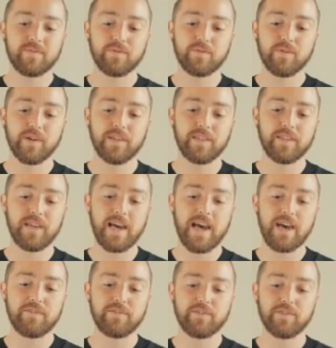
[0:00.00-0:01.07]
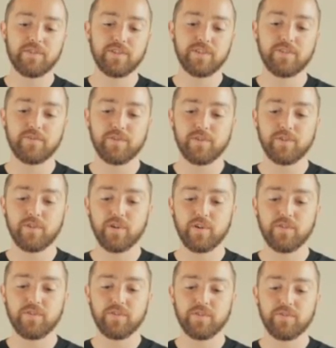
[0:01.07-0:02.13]
Right after this first
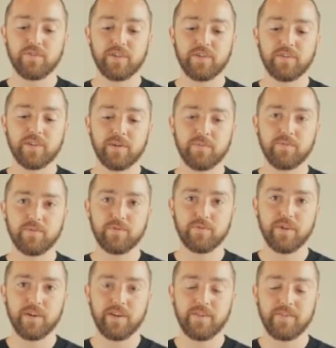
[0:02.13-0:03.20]
knuckle from the fingertip, right